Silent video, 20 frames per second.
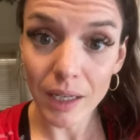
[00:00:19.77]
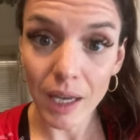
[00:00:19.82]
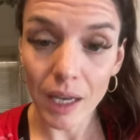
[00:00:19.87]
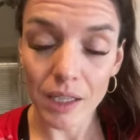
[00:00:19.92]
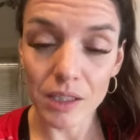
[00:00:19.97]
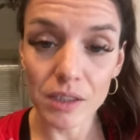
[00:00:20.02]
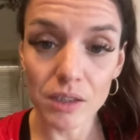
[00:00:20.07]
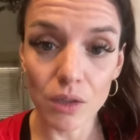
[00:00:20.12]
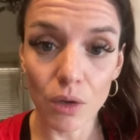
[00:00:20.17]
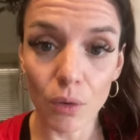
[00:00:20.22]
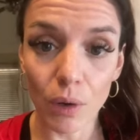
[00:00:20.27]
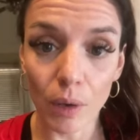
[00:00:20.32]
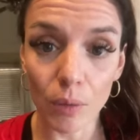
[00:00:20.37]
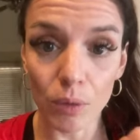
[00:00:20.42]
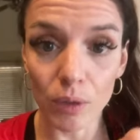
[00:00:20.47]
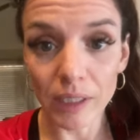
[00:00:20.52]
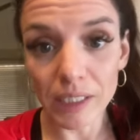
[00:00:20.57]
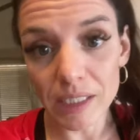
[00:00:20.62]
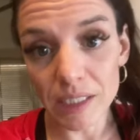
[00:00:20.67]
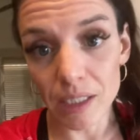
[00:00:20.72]
And so I would
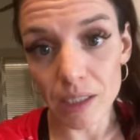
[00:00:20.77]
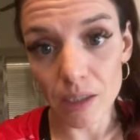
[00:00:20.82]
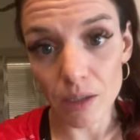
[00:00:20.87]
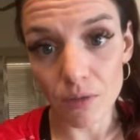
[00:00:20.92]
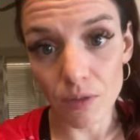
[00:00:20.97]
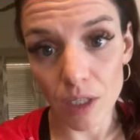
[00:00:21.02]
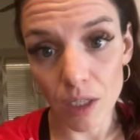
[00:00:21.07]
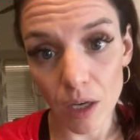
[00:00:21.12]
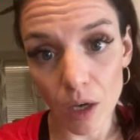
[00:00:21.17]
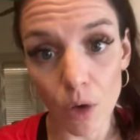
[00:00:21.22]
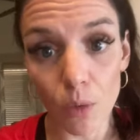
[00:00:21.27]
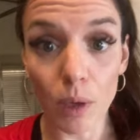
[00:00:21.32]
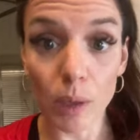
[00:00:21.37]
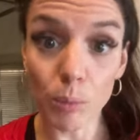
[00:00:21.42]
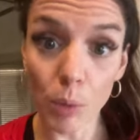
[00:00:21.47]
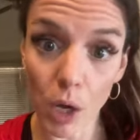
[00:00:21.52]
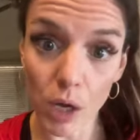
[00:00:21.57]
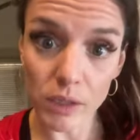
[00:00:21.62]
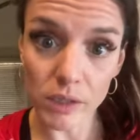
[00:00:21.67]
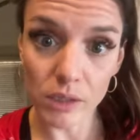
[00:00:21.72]
listen to the video, I'd
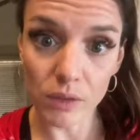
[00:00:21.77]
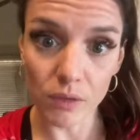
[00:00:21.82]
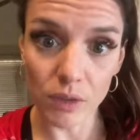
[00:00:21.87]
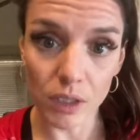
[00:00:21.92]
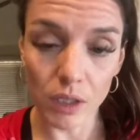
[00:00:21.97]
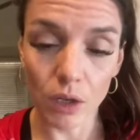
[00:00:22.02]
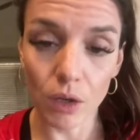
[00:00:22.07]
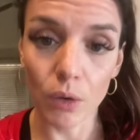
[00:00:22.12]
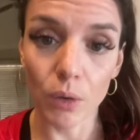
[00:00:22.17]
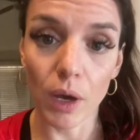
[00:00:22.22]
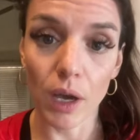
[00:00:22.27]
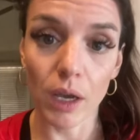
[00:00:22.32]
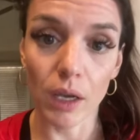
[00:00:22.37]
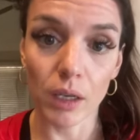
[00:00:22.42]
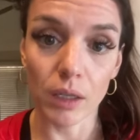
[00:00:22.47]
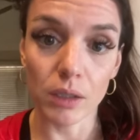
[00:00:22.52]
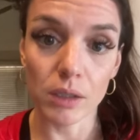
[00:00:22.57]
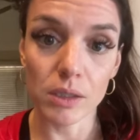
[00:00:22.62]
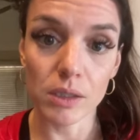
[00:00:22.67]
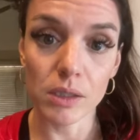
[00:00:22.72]
pause the video,
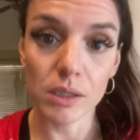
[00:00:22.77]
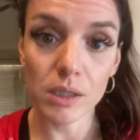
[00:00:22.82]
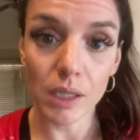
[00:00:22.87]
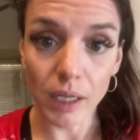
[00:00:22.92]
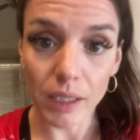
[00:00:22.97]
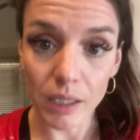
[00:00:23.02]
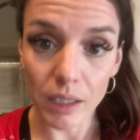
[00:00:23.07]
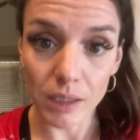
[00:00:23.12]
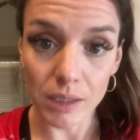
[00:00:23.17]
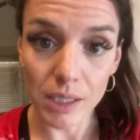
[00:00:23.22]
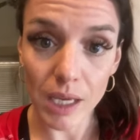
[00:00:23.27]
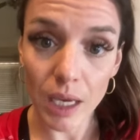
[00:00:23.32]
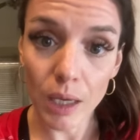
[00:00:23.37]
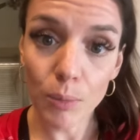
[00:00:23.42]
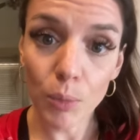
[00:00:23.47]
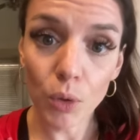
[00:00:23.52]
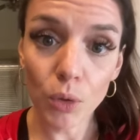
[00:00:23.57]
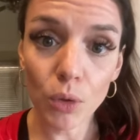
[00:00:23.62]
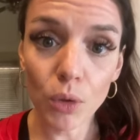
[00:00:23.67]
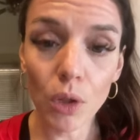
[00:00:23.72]
I'd study a
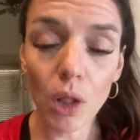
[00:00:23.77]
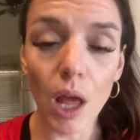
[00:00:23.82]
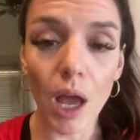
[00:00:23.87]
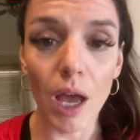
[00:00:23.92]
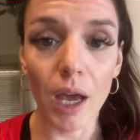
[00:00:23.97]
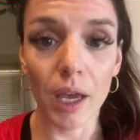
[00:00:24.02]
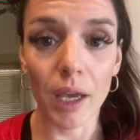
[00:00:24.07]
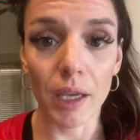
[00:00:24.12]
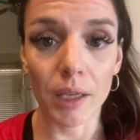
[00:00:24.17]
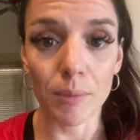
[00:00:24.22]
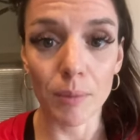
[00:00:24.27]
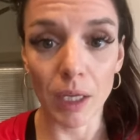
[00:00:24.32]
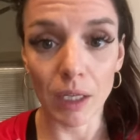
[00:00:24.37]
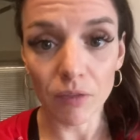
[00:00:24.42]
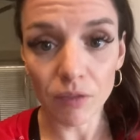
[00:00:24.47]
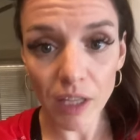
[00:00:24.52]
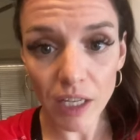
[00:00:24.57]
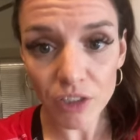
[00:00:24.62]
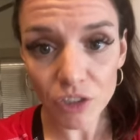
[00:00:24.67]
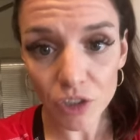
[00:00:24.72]
table, I made
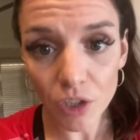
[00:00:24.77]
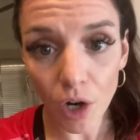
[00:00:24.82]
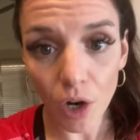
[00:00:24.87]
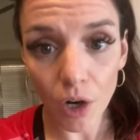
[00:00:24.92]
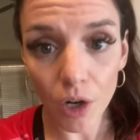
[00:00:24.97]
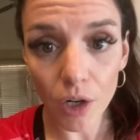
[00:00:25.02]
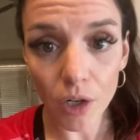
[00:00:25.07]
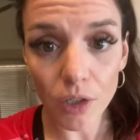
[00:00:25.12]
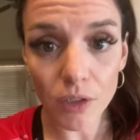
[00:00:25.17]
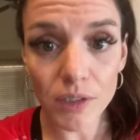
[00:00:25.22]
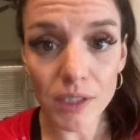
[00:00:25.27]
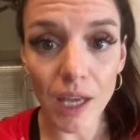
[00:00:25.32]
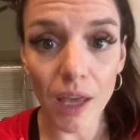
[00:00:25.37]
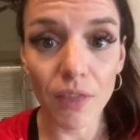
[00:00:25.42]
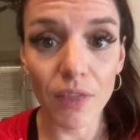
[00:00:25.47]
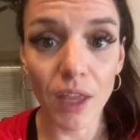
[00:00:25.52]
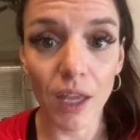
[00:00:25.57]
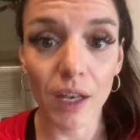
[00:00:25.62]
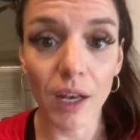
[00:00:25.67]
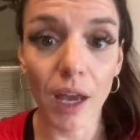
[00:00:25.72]
flashcards,
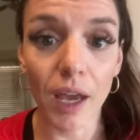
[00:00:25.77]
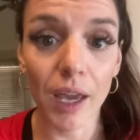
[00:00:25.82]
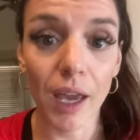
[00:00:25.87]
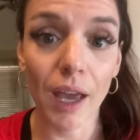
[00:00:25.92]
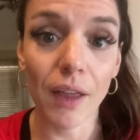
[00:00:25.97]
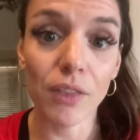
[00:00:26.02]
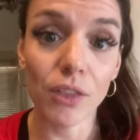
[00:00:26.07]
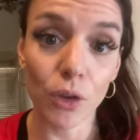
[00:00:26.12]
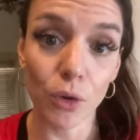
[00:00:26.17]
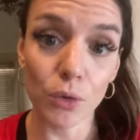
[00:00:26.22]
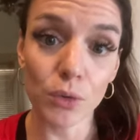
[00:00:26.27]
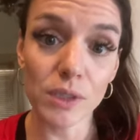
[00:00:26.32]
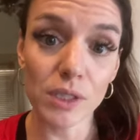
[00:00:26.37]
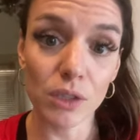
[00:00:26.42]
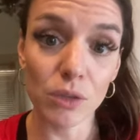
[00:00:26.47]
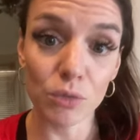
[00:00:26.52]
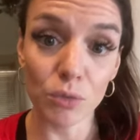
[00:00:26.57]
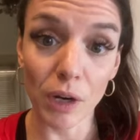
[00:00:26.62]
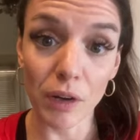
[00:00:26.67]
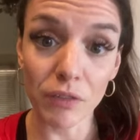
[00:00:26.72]
and then I had those
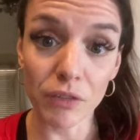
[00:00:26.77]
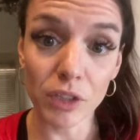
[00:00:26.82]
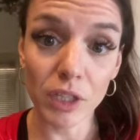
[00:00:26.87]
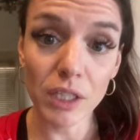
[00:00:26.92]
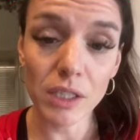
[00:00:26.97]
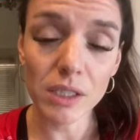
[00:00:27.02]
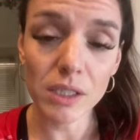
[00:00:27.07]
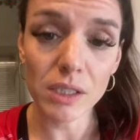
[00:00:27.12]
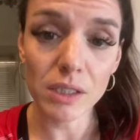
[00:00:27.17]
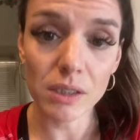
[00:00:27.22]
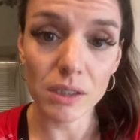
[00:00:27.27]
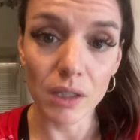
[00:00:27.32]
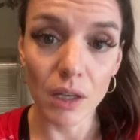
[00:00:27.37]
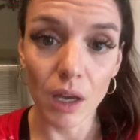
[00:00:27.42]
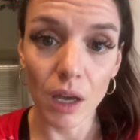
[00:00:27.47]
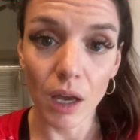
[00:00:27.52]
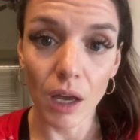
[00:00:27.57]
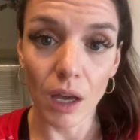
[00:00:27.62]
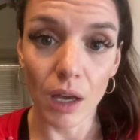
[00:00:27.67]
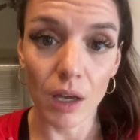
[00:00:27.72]
as reference
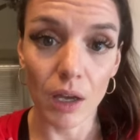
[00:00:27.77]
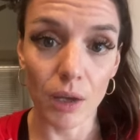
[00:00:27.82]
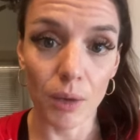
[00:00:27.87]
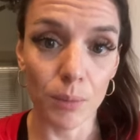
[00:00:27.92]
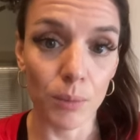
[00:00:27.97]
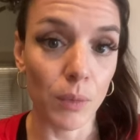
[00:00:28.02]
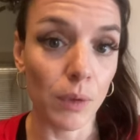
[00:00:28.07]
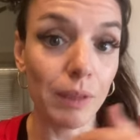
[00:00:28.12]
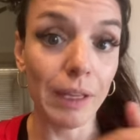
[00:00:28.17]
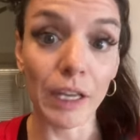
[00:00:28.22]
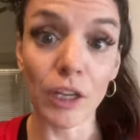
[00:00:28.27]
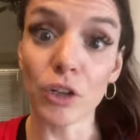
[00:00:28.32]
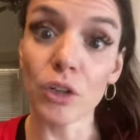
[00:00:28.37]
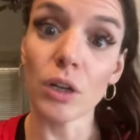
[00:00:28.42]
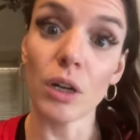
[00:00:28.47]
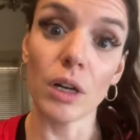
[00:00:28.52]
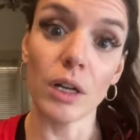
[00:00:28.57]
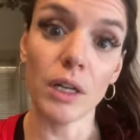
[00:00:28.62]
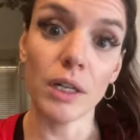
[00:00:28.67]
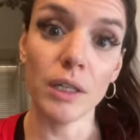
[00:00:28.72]
later
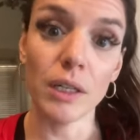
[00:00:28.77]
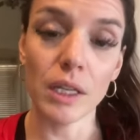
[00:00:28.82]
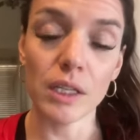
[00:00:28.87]
on.